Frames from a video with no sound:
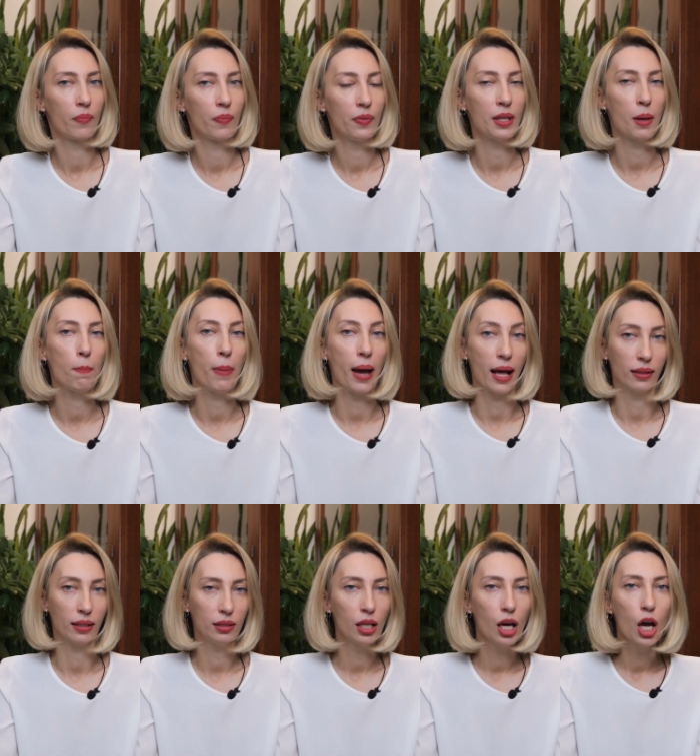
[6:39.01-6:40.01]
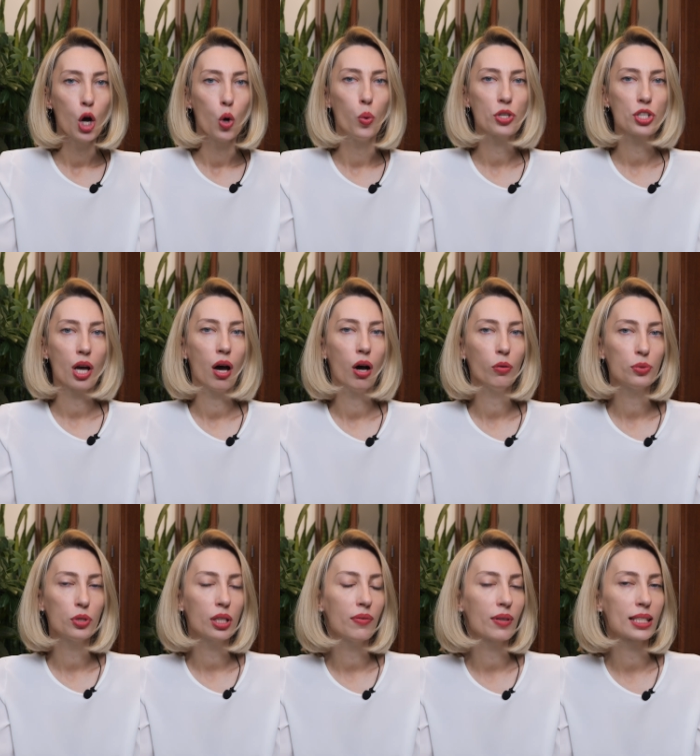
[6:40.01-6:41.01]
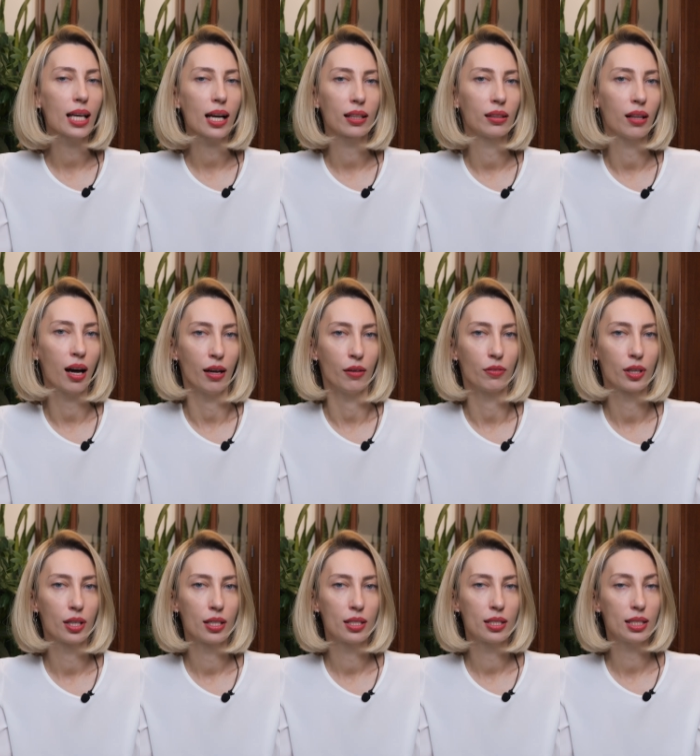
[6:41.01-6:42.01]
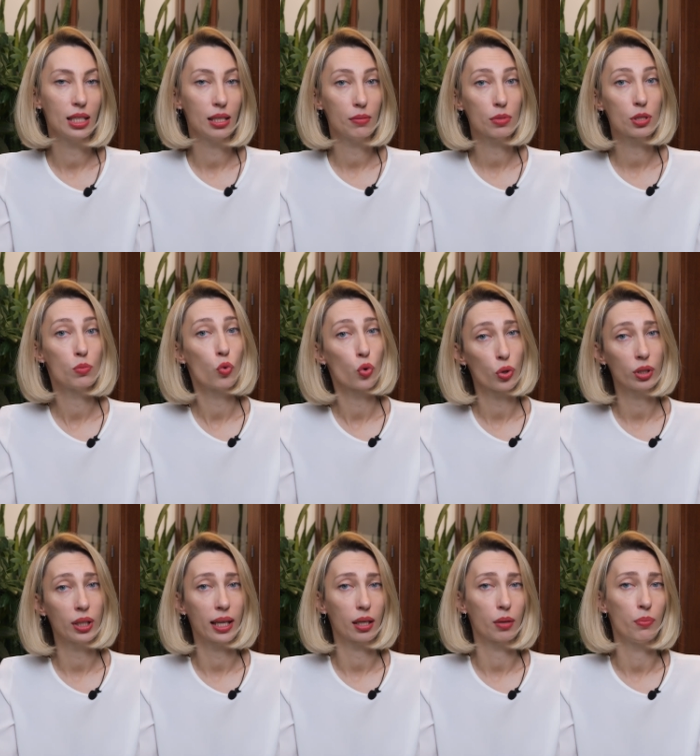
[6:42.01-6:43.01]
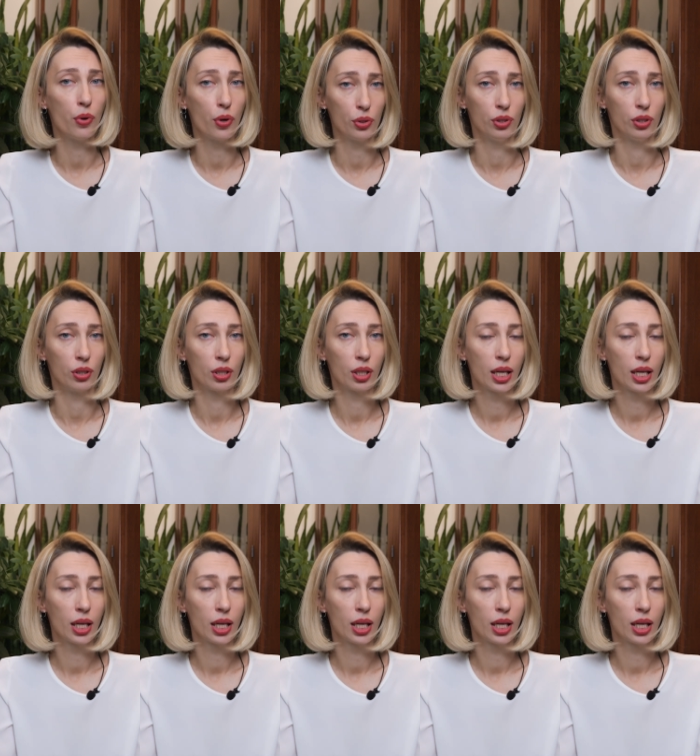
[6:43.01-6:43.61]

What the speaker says: The pallet, which I hope to give a second life, seems more like a burden.